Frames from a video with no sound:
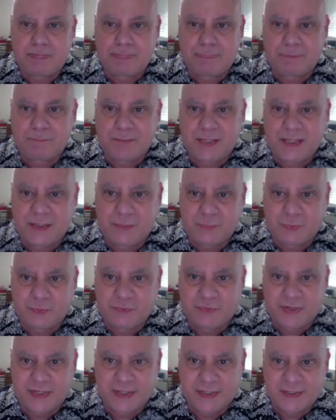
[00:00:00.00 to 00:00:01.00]
and
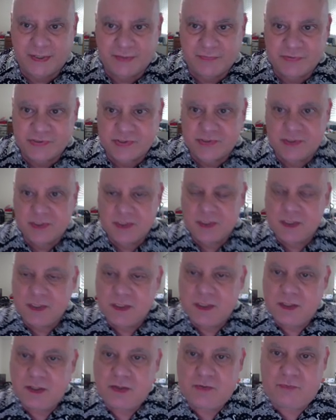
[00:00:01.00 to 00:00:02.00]
preventatives
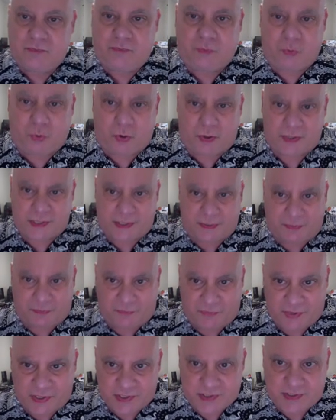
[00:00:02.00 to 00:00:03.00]
for some of
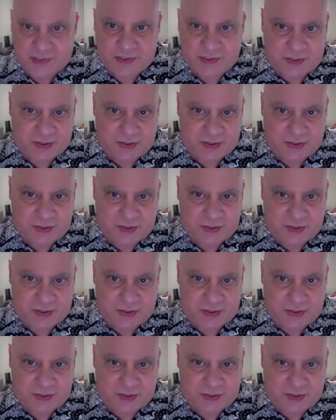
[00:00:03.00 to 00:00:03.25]
these